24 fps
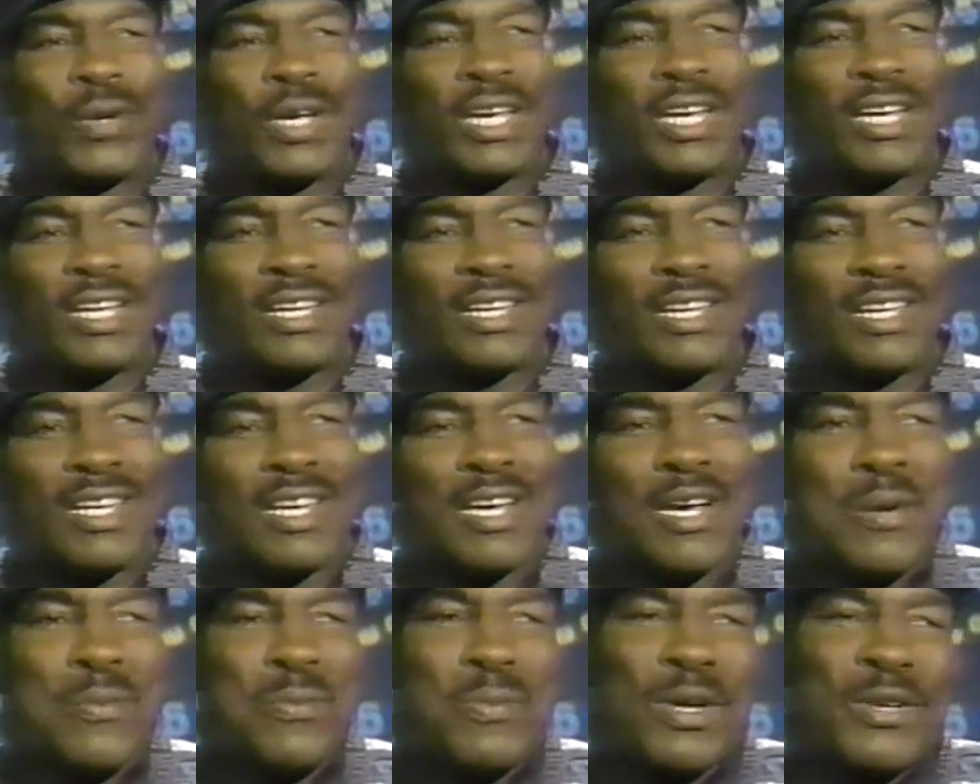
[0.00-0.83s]
win,
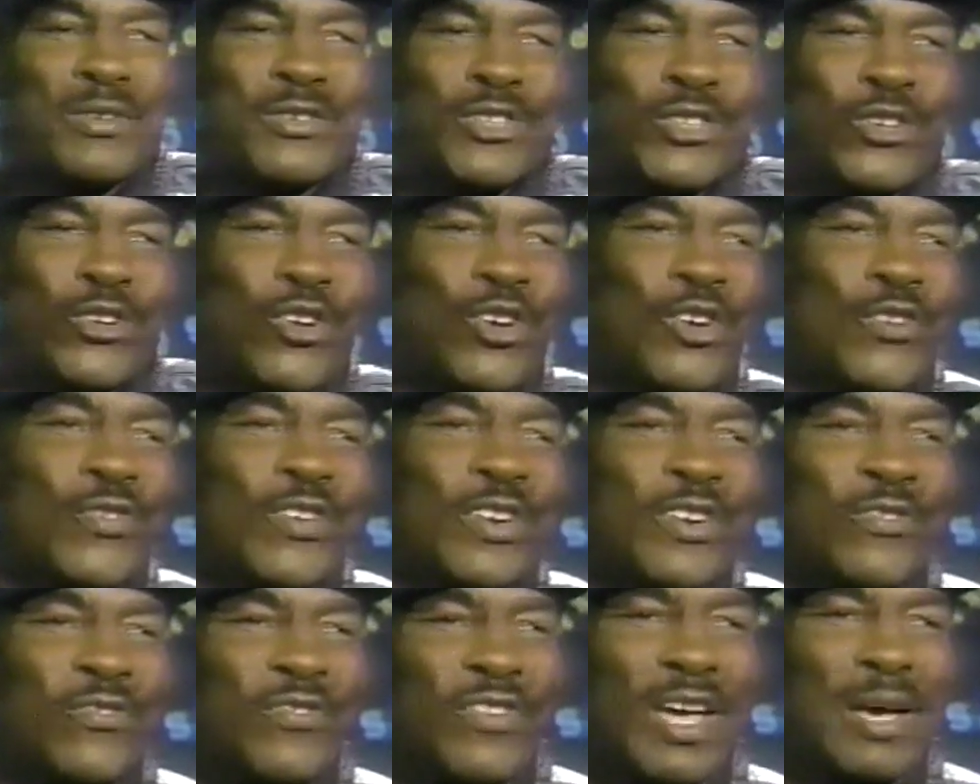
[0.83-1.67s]
but it's security
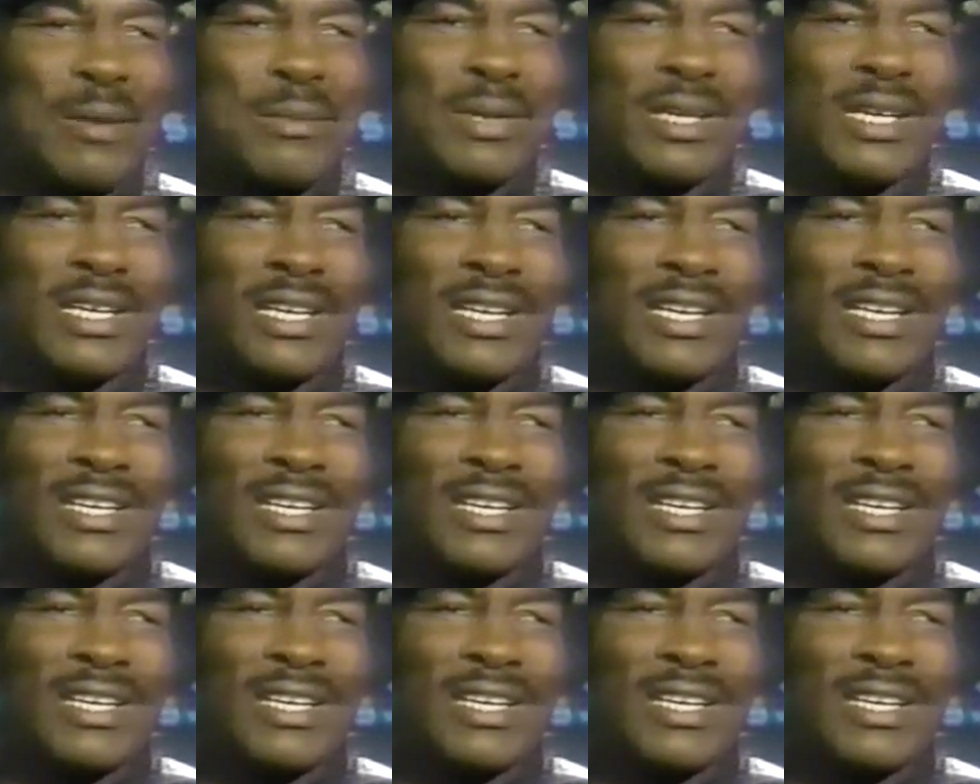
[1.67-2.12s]
for the family.